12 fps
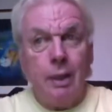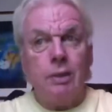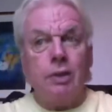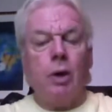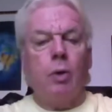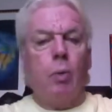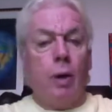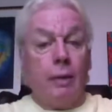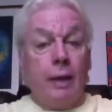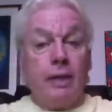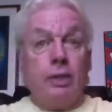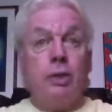So what
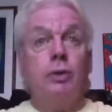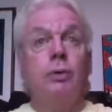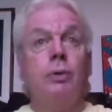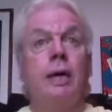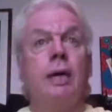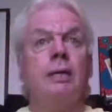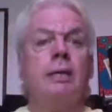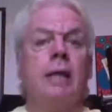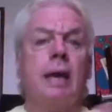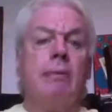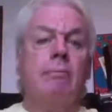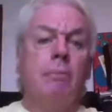they do is
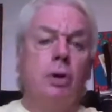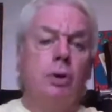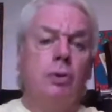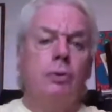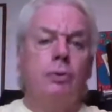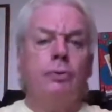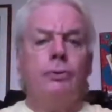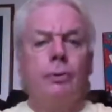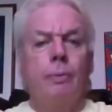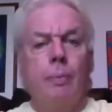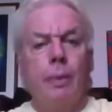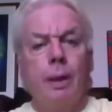they move
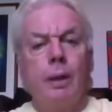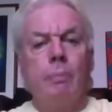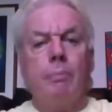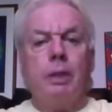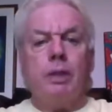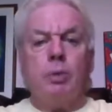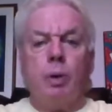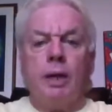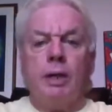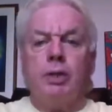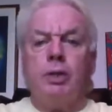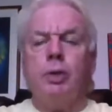
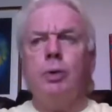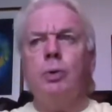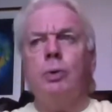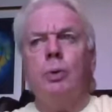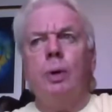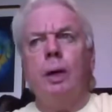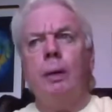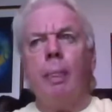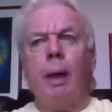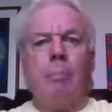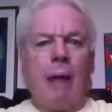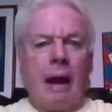between two
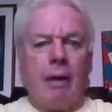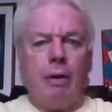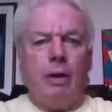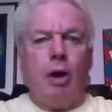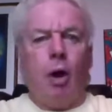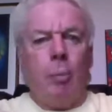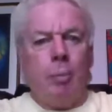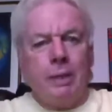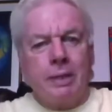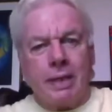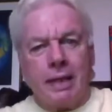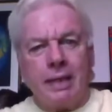apparent
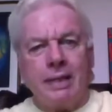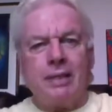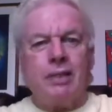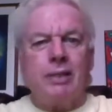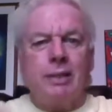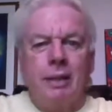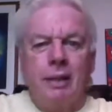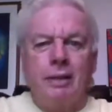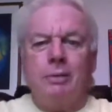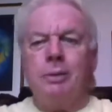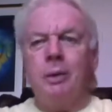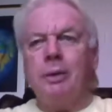opposites
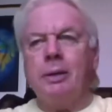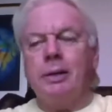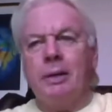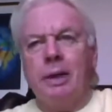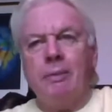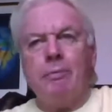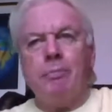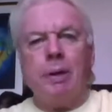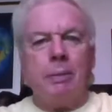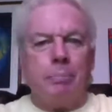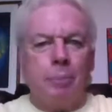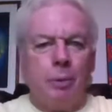to give
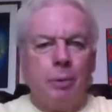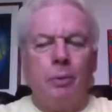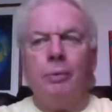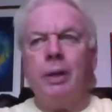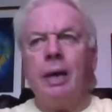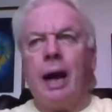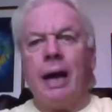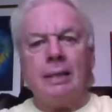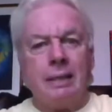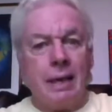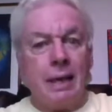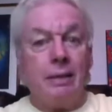people the
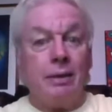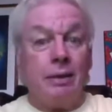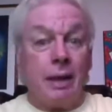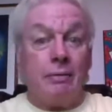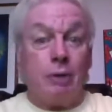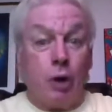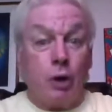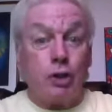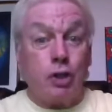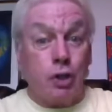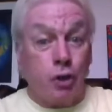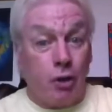idea that they've got
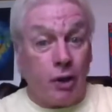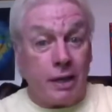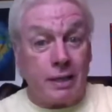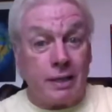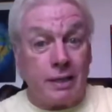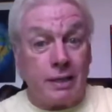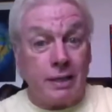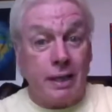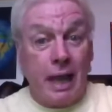choice